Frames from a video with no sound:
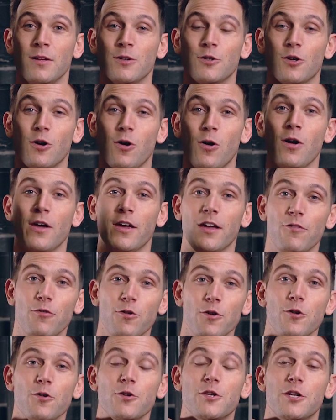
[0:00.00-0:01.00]
So
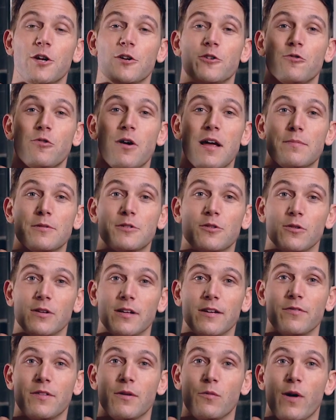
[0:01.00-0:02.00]
if you're using the traps to
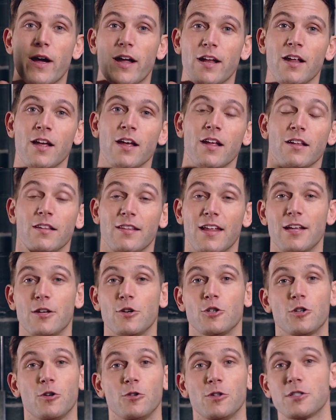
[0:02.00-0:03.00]
lift the weight, then
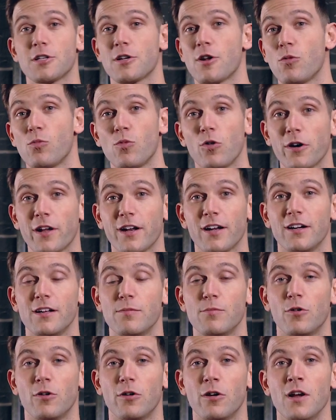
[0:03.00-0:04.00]
your shoulders are not working
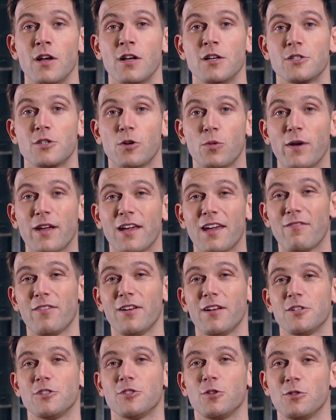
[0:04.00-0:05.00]
anymore. So we're
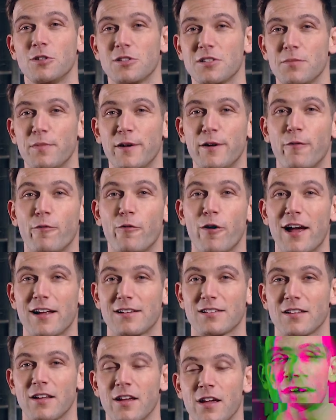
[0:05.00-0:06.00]
giving the shoulders a bit of
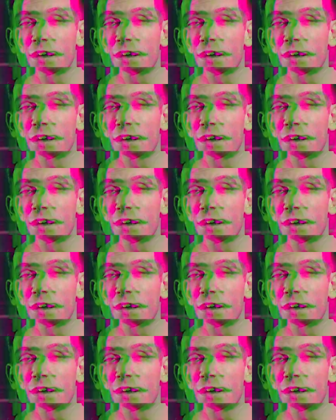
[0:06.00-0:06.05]
rest.